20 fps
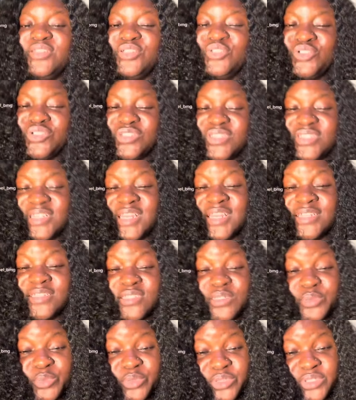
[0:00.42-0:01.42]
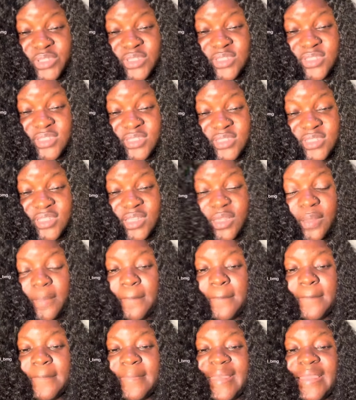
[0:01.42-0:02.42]
The truth is, at this point,
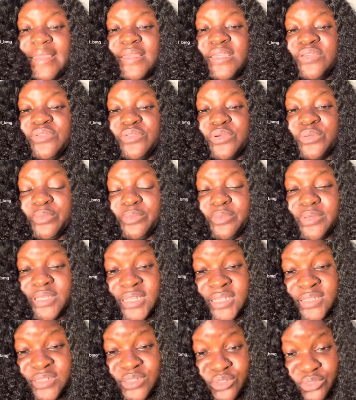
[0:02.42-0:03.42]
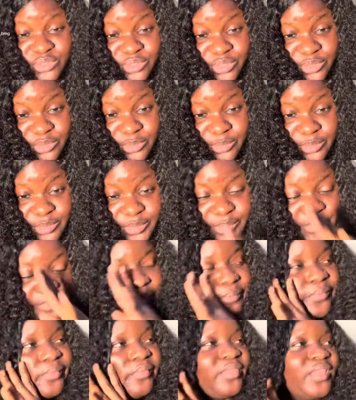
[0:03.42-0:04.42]
I give up and I need your help.
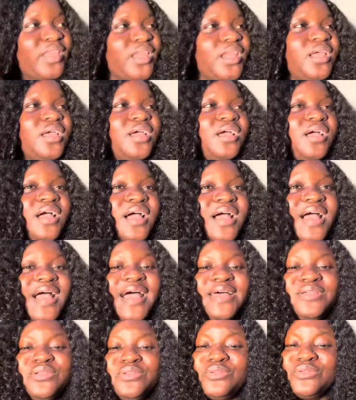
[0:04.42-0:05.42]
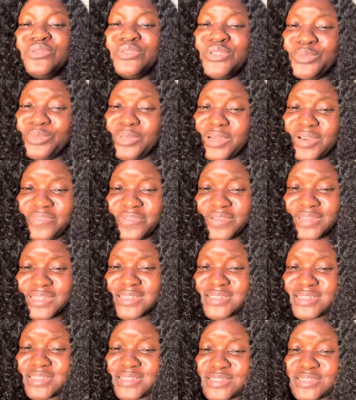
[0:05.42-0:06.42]
I don't know, do you have
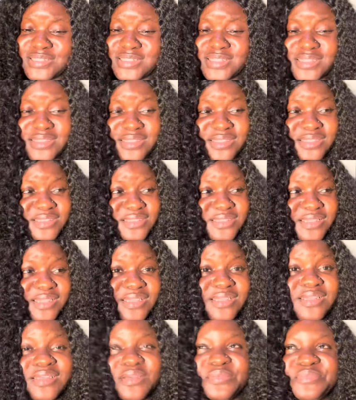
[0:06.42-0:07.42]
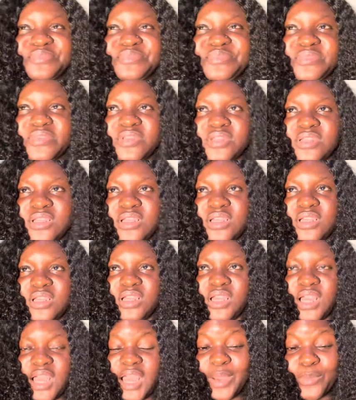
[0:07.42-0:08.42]
fathers that say things like,
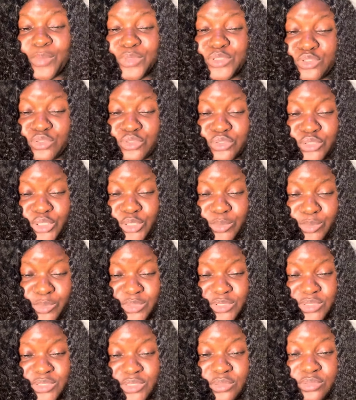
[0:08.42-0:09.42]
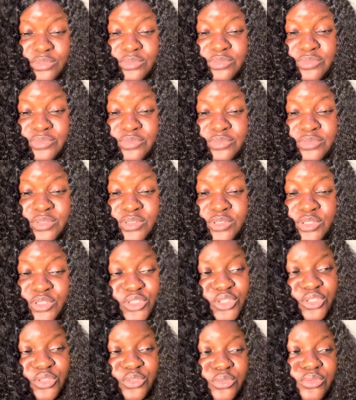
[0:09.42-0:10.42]
I want you to keep yourself,
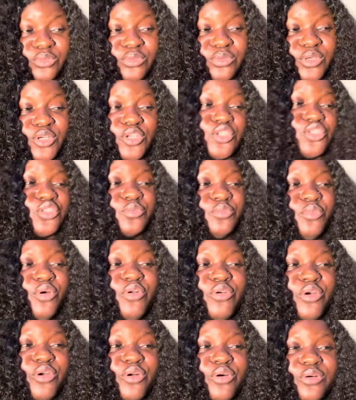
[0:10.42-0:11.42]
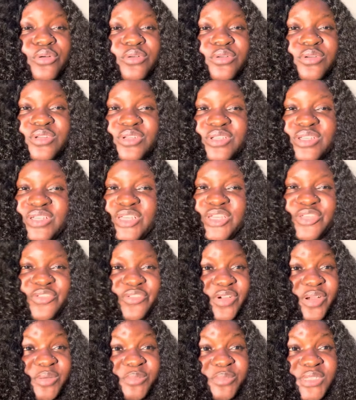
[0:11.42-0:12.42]
you know, tomorrow,
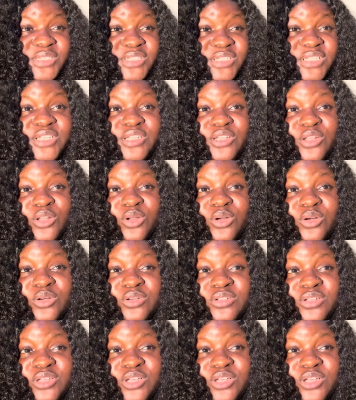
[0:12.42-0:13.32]
if I'm the in-law